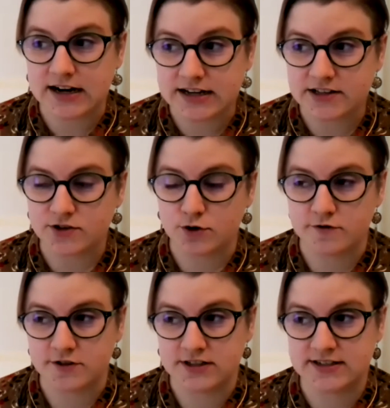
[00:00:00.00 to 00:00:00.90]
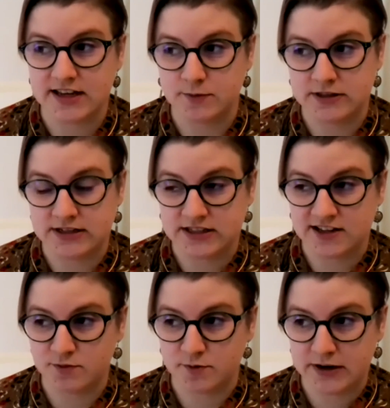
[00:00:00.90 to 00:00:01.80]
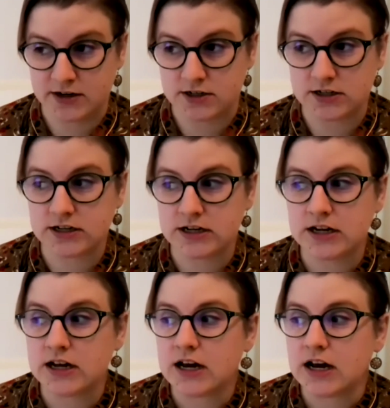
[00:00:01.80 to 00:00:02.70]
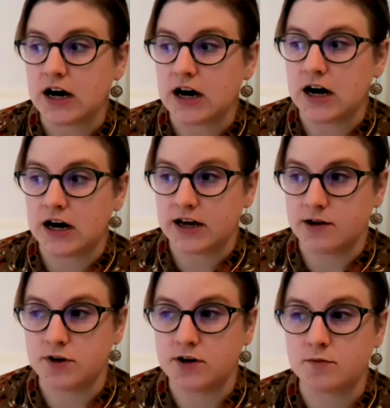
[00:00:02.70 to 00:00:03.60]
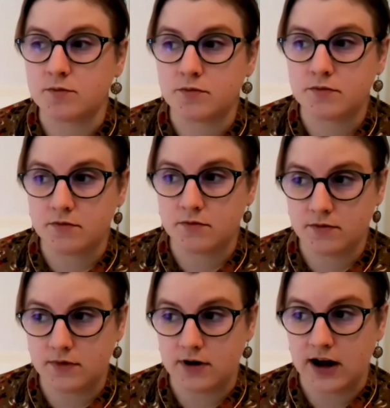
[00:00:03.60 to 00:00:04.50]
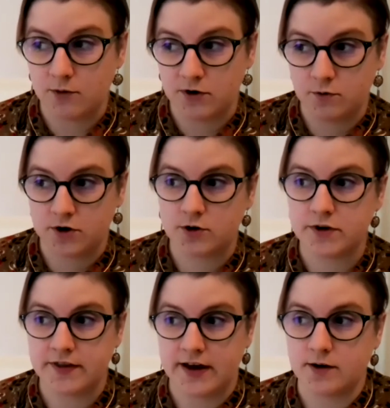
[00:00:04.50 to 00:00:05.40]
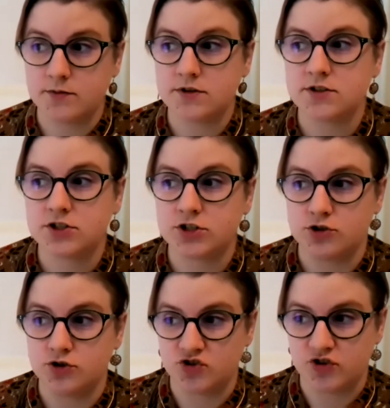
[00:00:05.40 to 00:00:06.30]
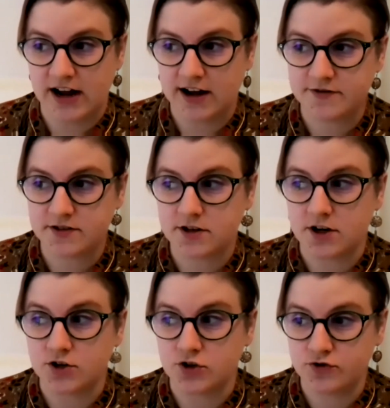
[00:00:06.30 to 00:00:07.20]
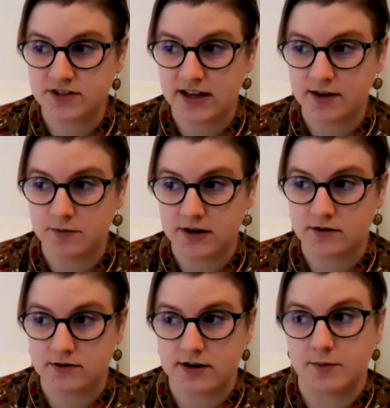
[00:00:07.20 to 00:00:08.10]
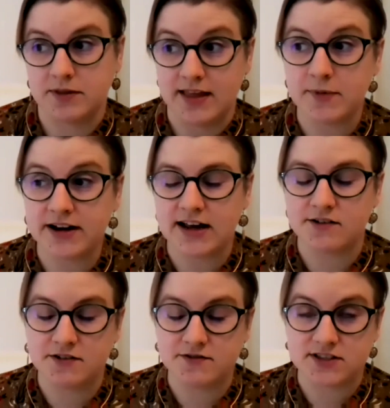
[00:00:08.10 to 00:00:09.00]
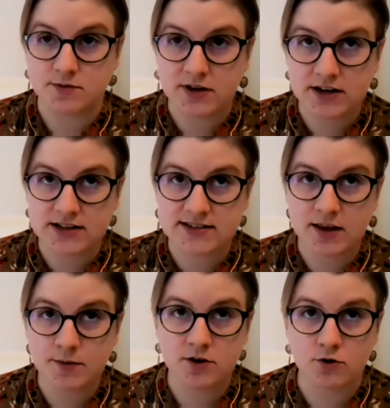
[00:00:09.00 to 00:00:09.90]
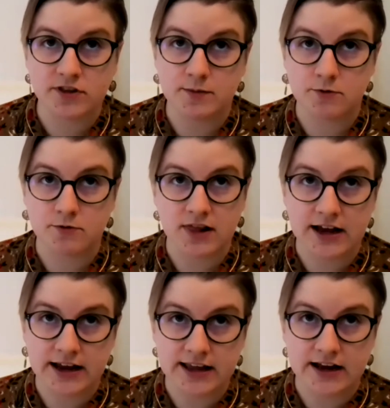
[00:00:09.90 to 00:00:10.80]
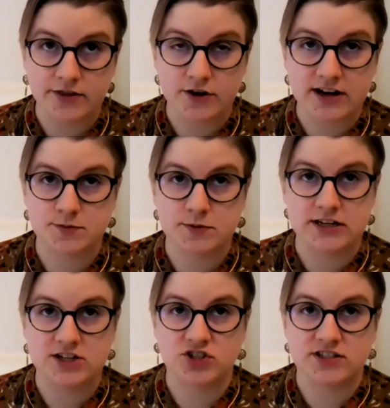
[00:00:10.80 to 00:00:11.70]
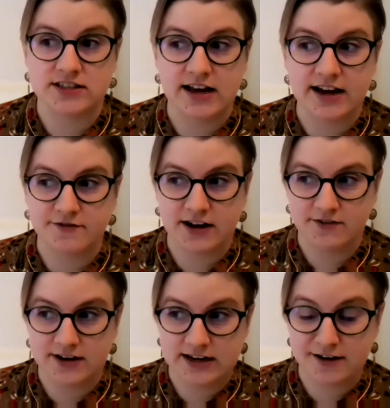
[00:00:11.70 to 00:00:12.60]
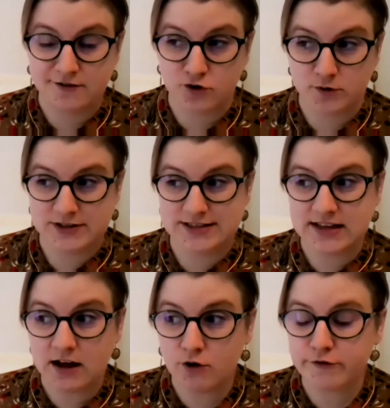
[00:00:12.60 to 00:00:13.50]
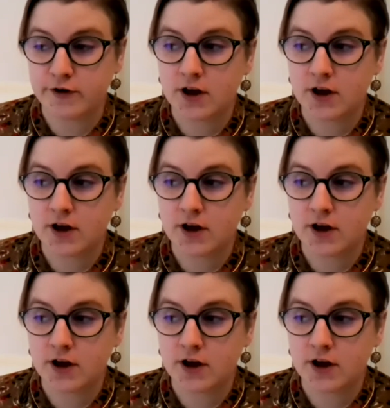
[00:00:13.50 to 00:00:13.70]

eyes over the statement that they prepared, I would work with them to draft a new statement. I mean, they might not have even submitted a statement, or they'd be relying on their explanations in the I-589 form itself,